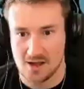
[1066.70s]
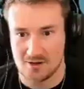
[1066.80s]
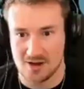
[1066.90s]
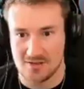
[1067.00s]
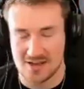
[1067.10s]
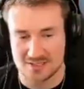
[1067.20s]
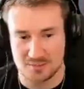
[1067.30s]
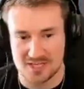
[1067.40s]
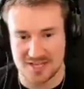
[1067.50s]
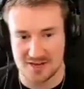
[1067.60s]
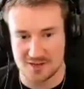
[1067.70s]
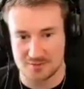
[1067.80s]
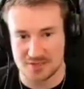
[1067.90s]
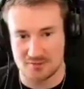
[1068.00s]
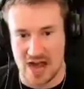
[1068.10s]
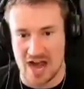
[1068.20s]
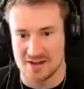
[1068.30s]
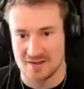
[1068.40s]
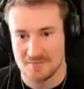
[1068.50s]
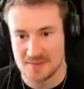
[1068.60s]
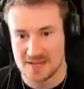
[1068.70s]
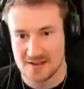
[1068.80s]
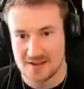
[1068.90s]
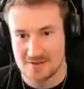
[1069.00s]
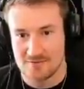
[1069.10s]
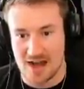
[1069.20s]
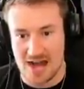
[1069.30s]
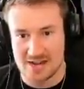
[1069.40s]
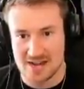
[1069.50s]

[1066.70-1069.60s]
Oh, no, there's a police helicopter. Run! Run!